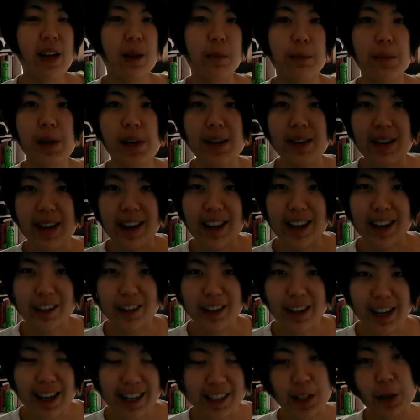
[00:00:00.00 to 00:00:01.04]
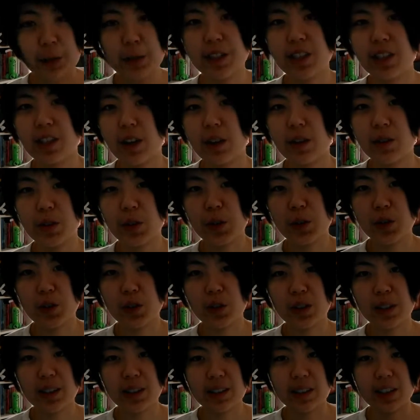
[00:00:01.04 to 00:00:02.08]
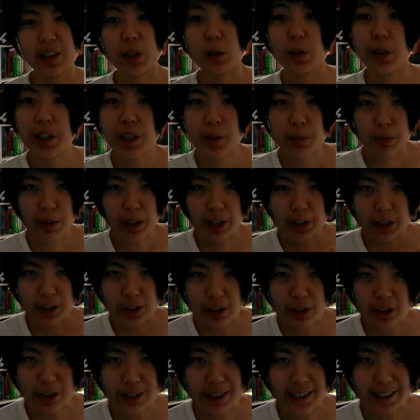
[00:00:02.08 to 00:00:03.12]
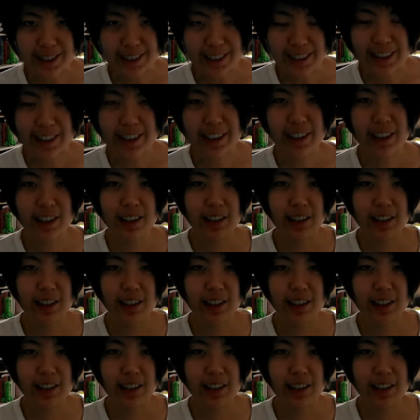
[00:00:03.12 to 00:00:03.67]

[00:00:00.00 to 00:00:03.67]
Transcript: But as a result, usually this creates pressure in our psyche,